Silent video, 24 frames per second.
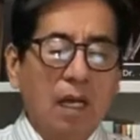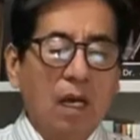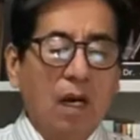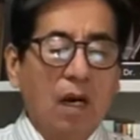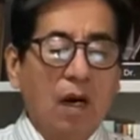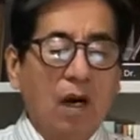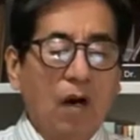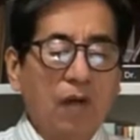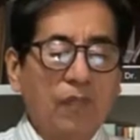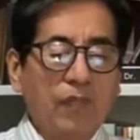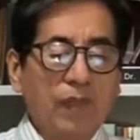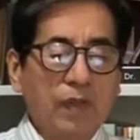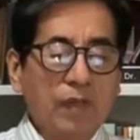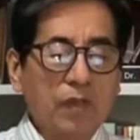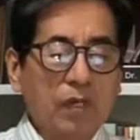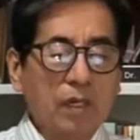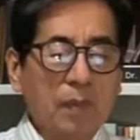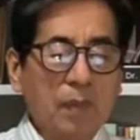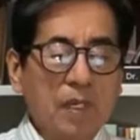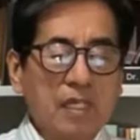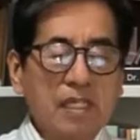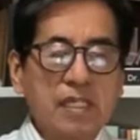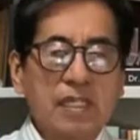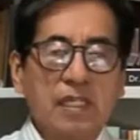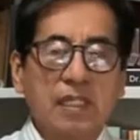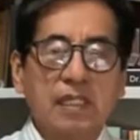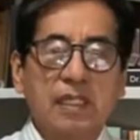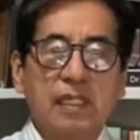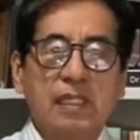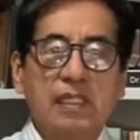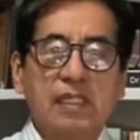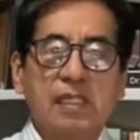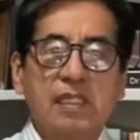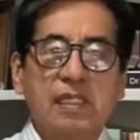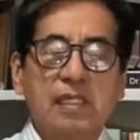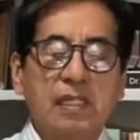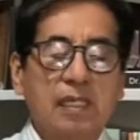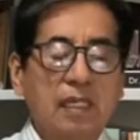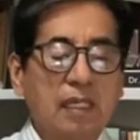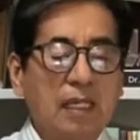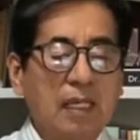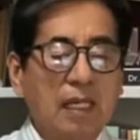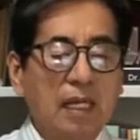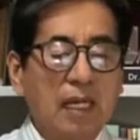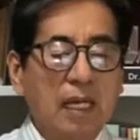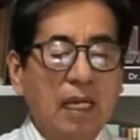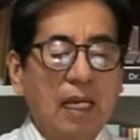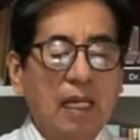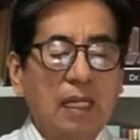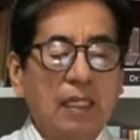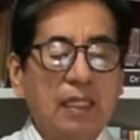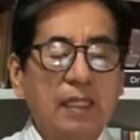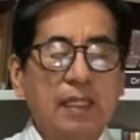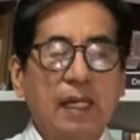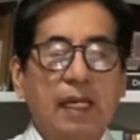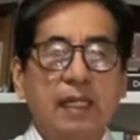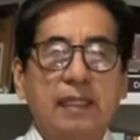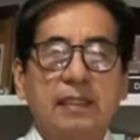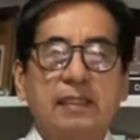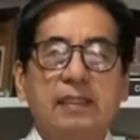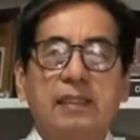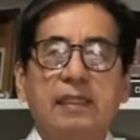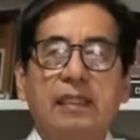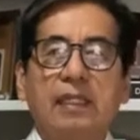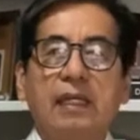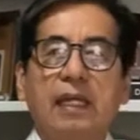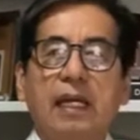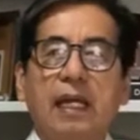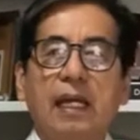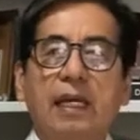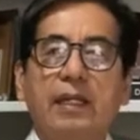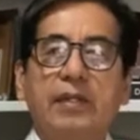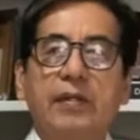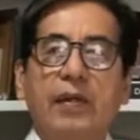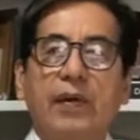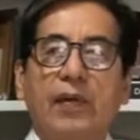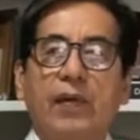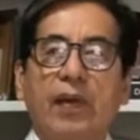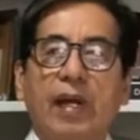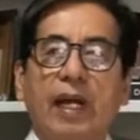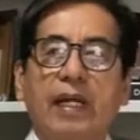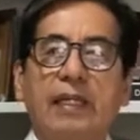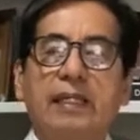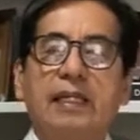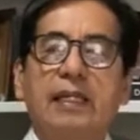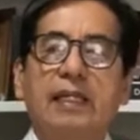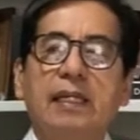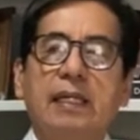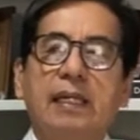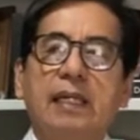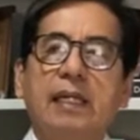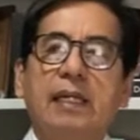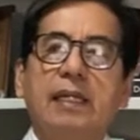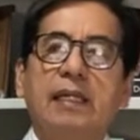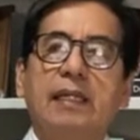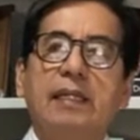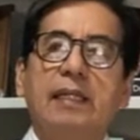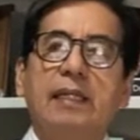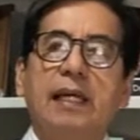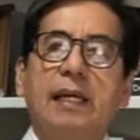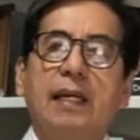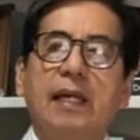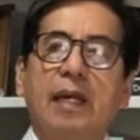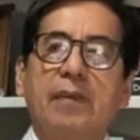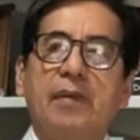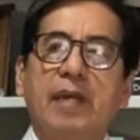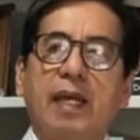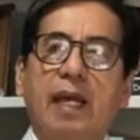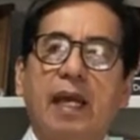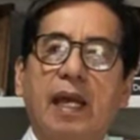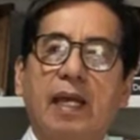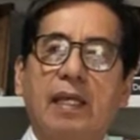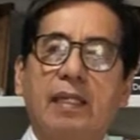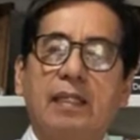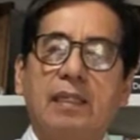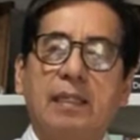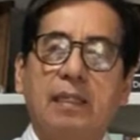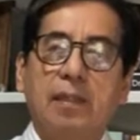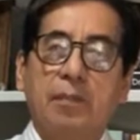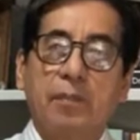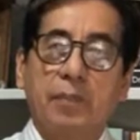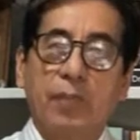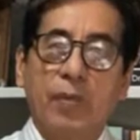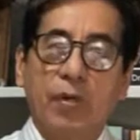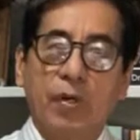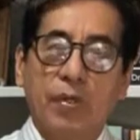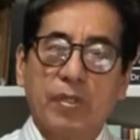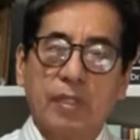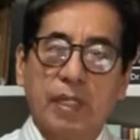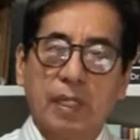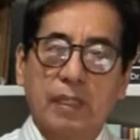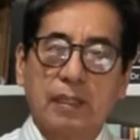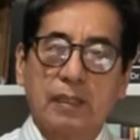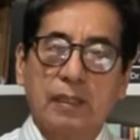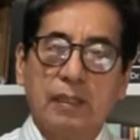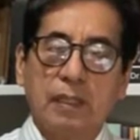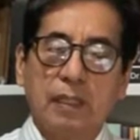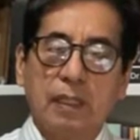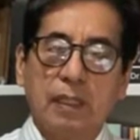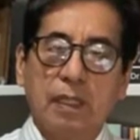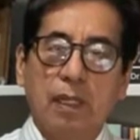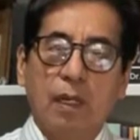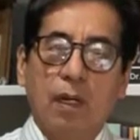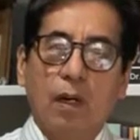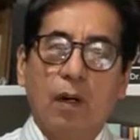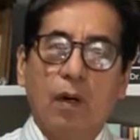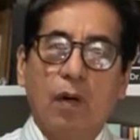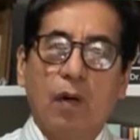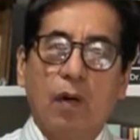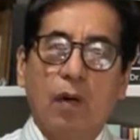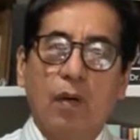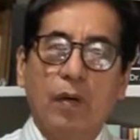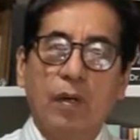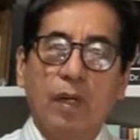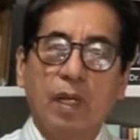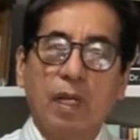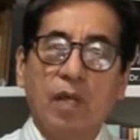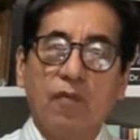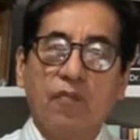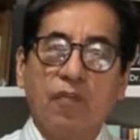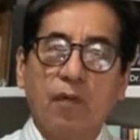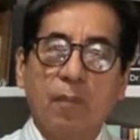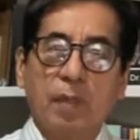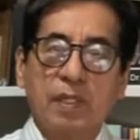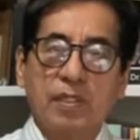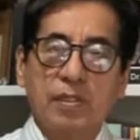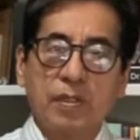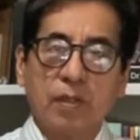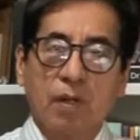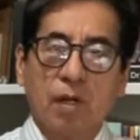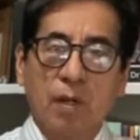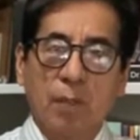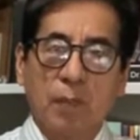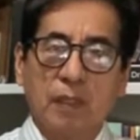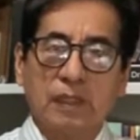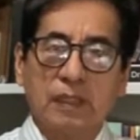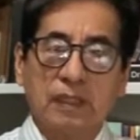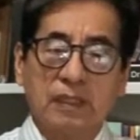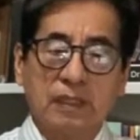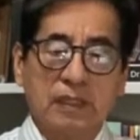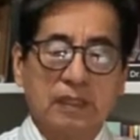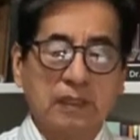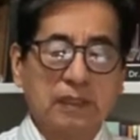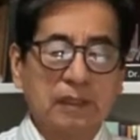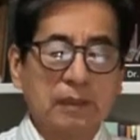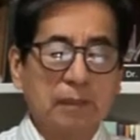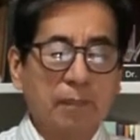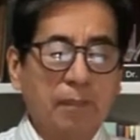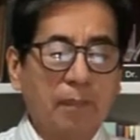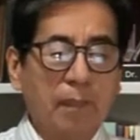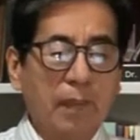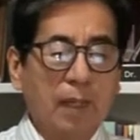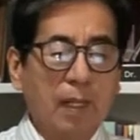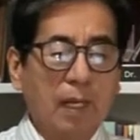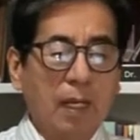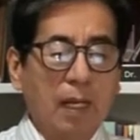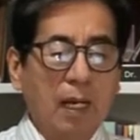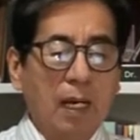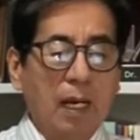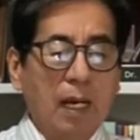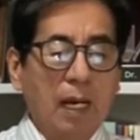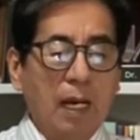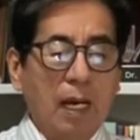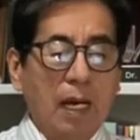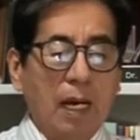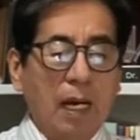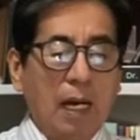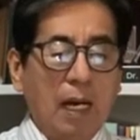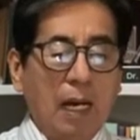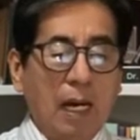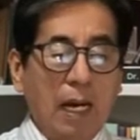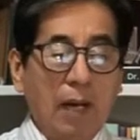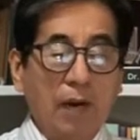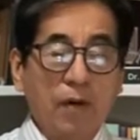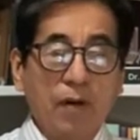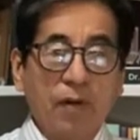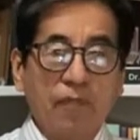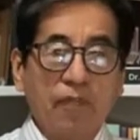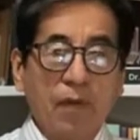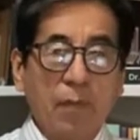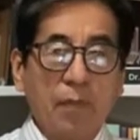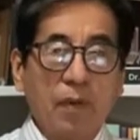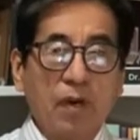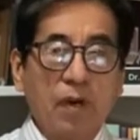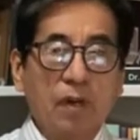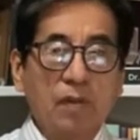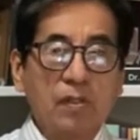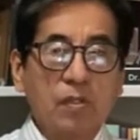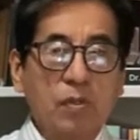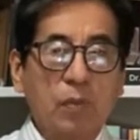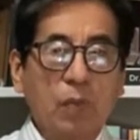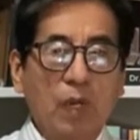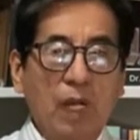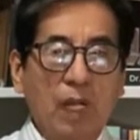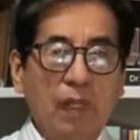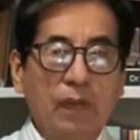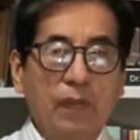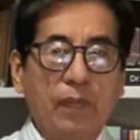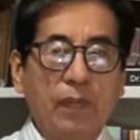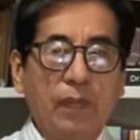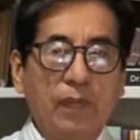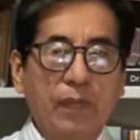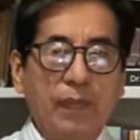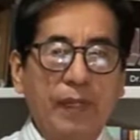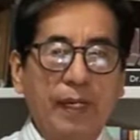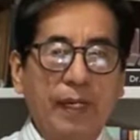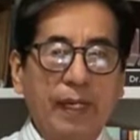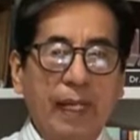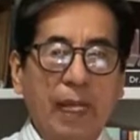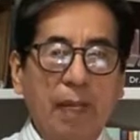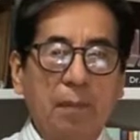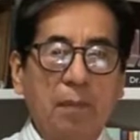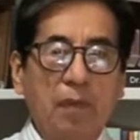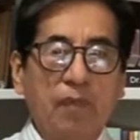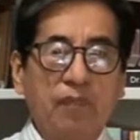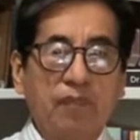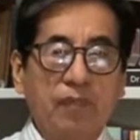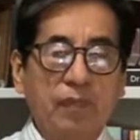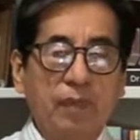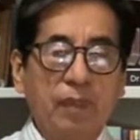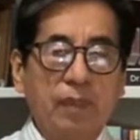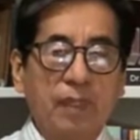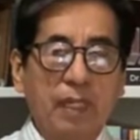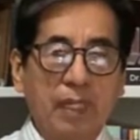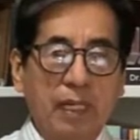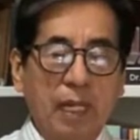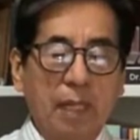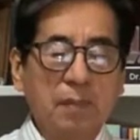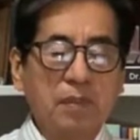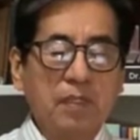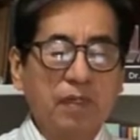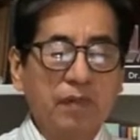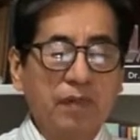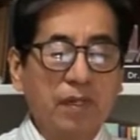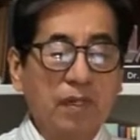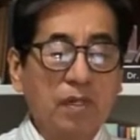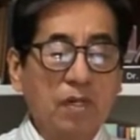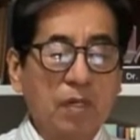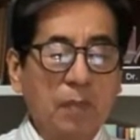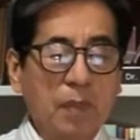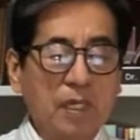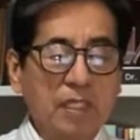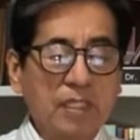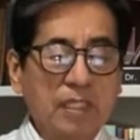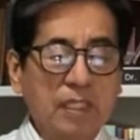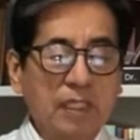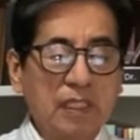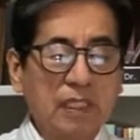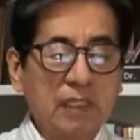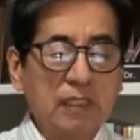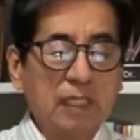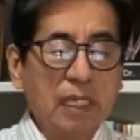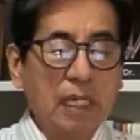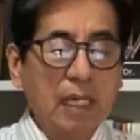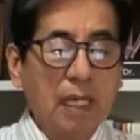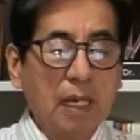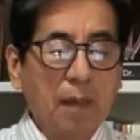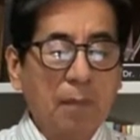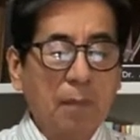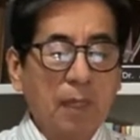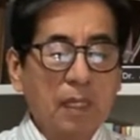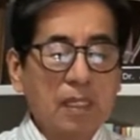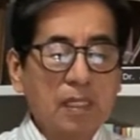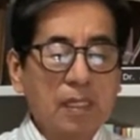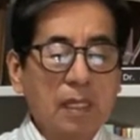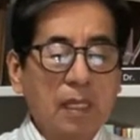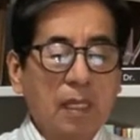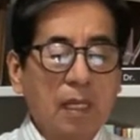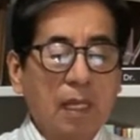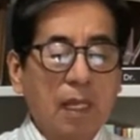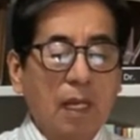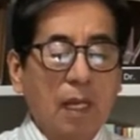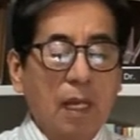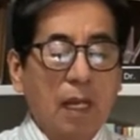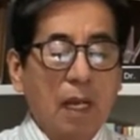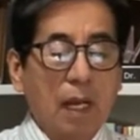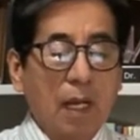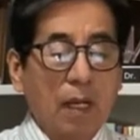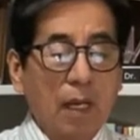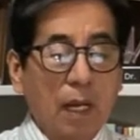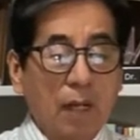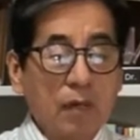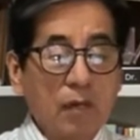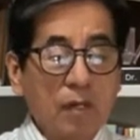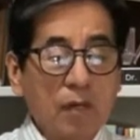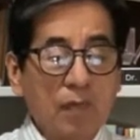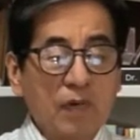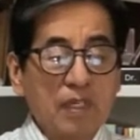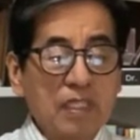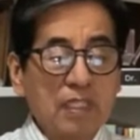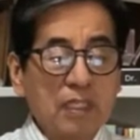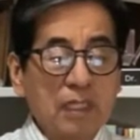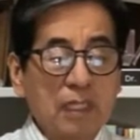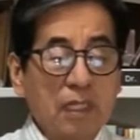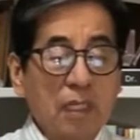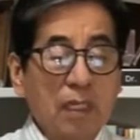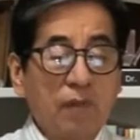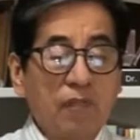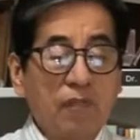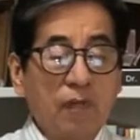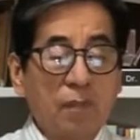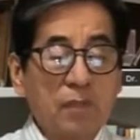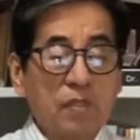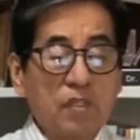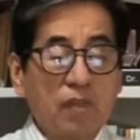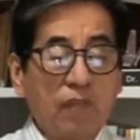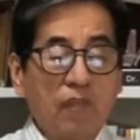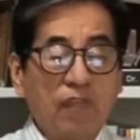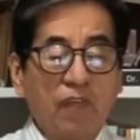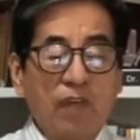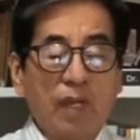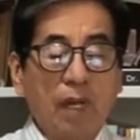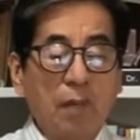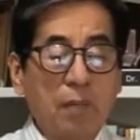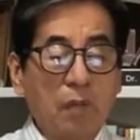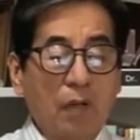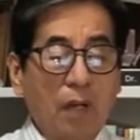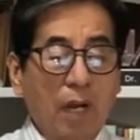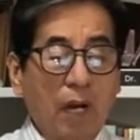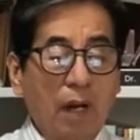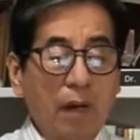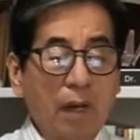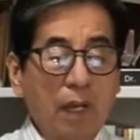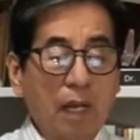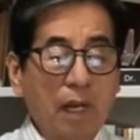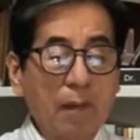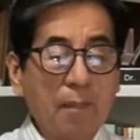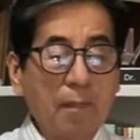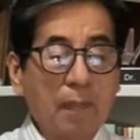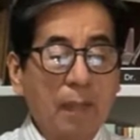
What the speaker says: of the universities that integrate the Navigate project on information competencies. I don't know if I pronounce well the names of the universities, but it's a university from Sofia, Bulgaria,